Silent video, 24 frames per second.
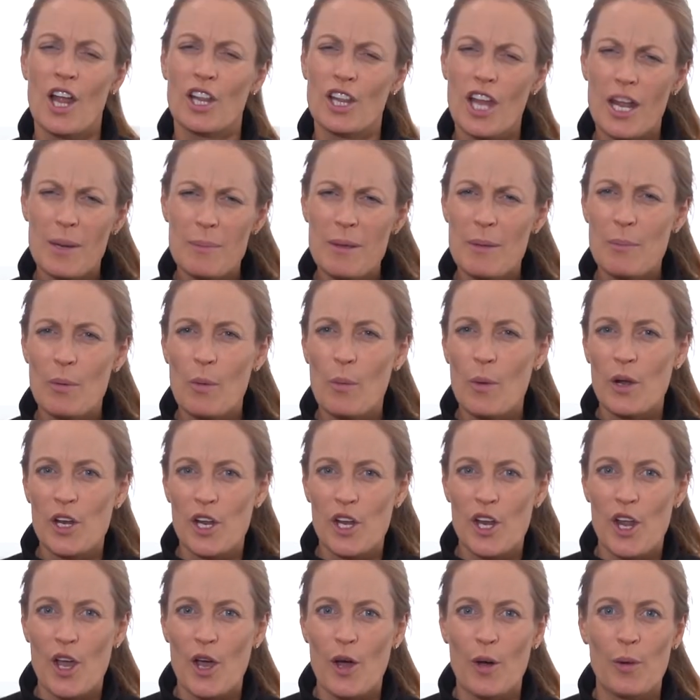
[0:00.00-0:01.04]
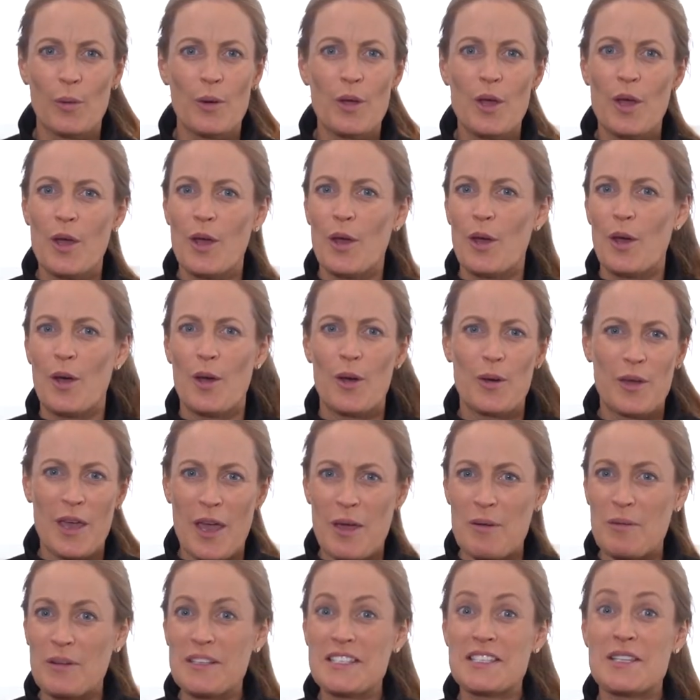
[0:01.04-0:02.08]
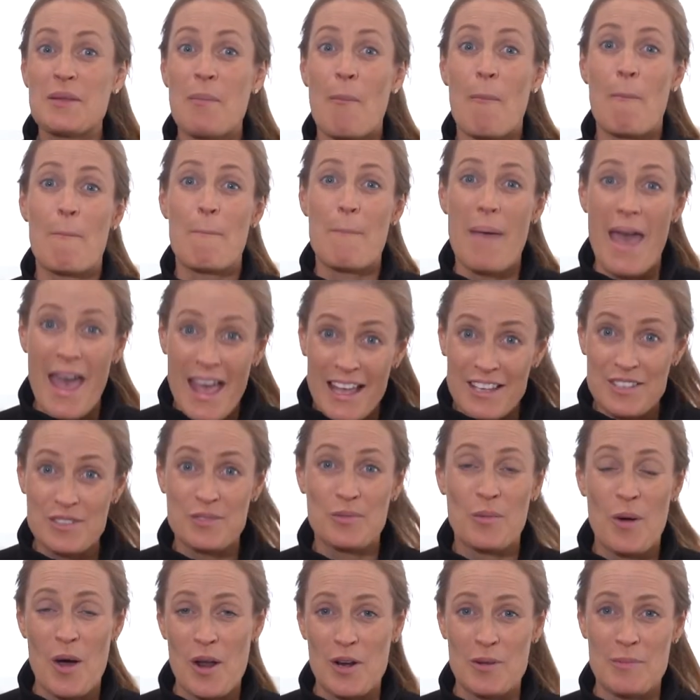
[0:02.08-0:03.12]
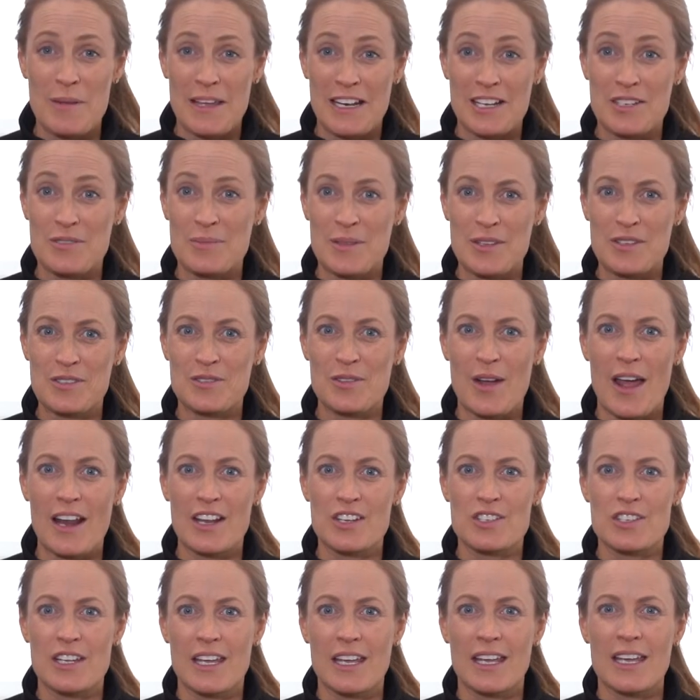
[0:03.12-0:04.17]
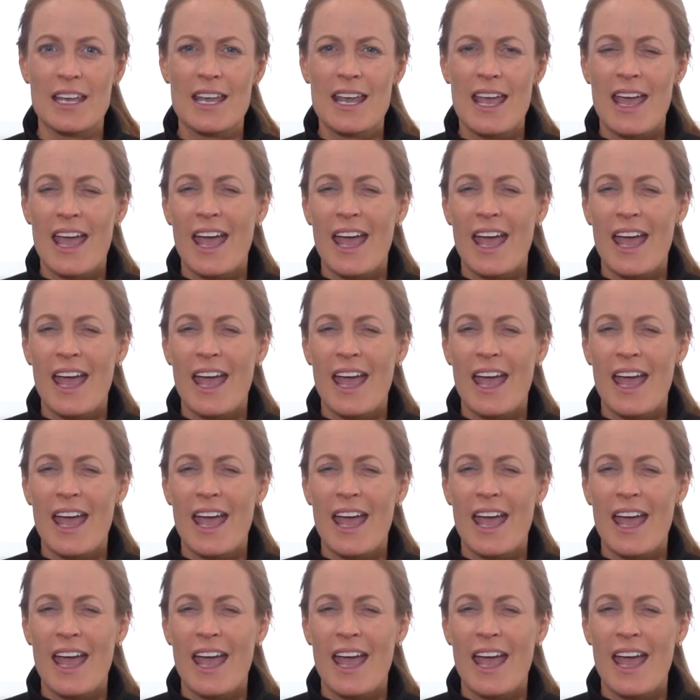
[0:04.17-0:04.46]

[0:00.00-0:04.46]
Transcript: A lot of people want to know, okay, what's the best water management strategy?